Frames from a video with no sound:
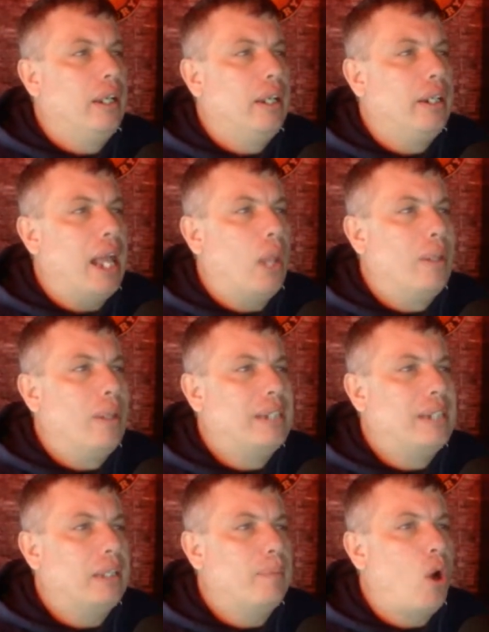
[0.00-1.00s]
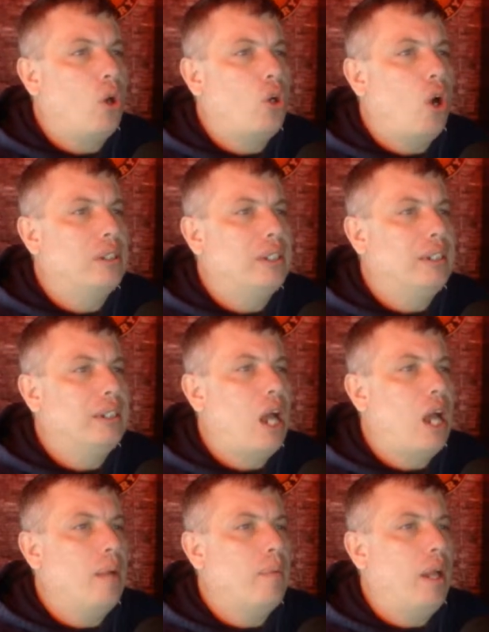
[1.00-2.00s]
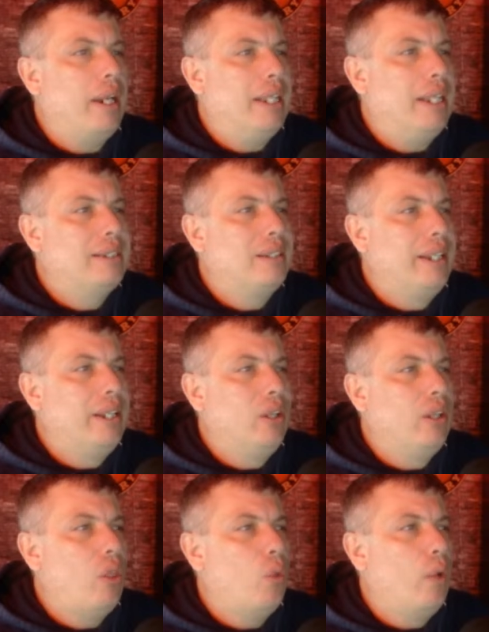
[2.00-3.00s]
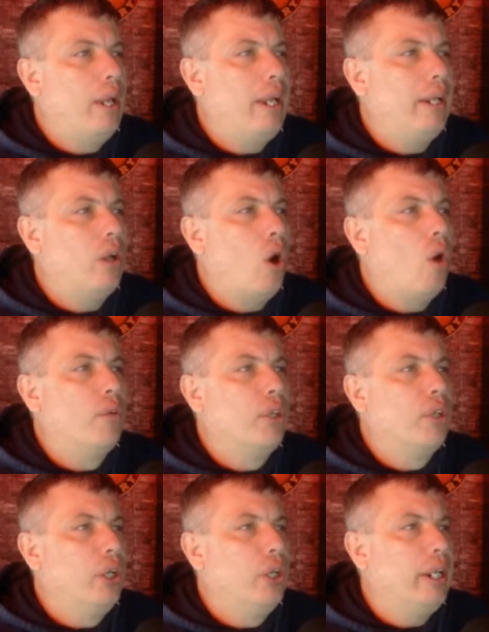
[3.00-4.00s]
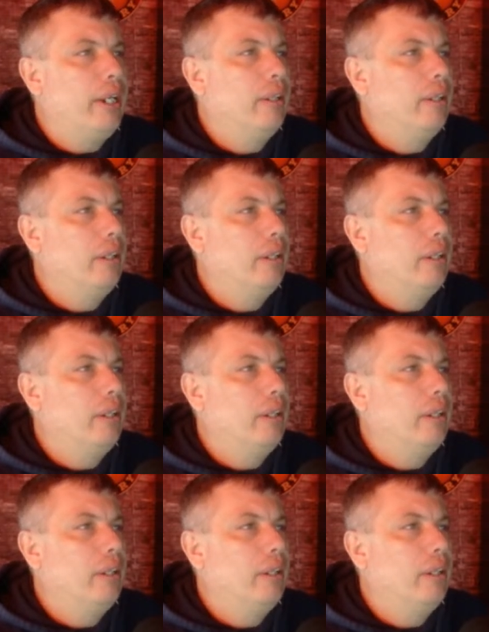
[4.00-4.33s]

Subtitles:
Galloway's got the ball crossing the timeline. Hits Leal on the wing. Over to Goody.